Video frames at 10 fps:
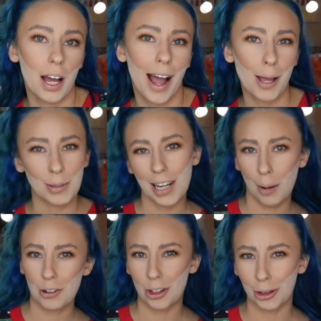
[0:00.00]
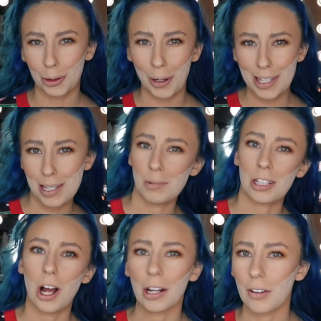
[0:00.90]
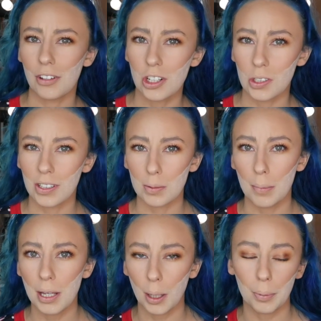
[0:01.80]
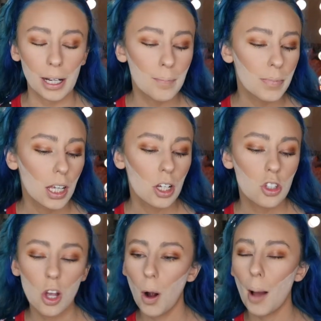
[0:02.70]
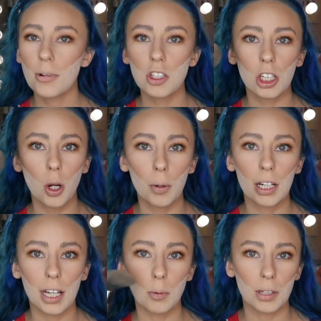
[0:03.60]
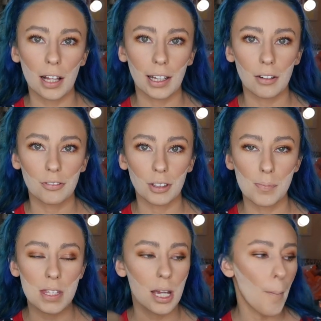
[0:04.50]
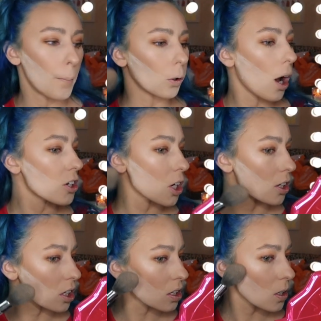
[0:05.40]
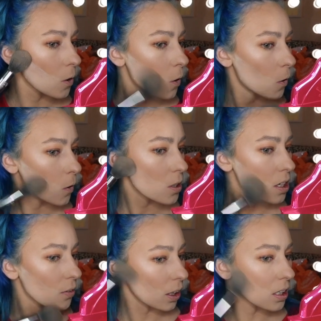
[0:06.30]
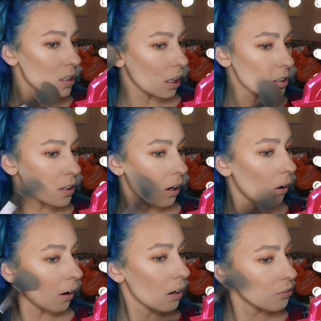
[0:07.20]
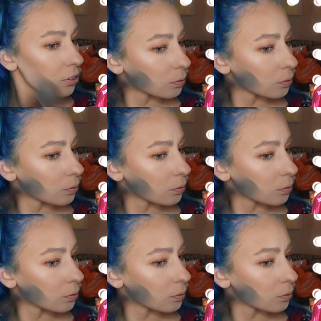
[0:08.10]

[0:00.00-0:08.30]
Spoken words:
I mean, how much longer do I sit with it on? I finished the rest of my makeup, right? So I'm just gonna go in again with that like flimsy brush and just see if I can dust it off.